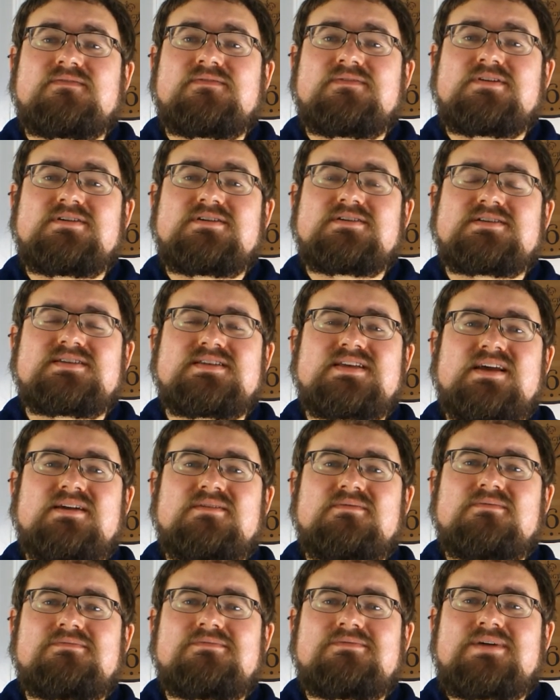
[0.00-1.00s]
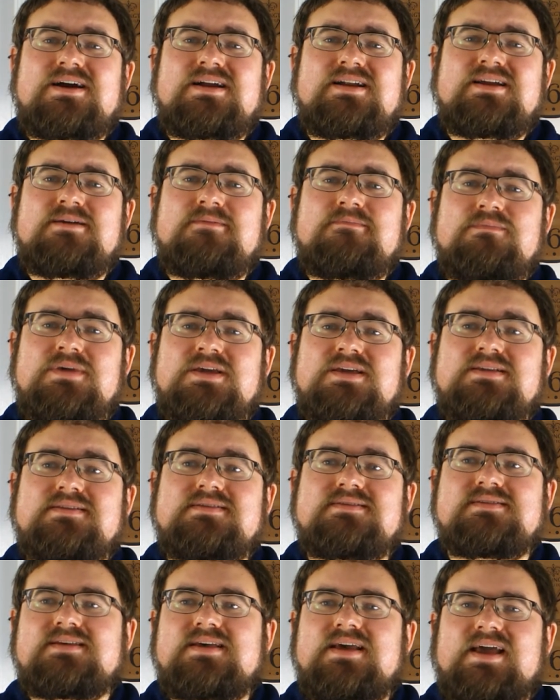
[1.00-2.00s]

verse and what it means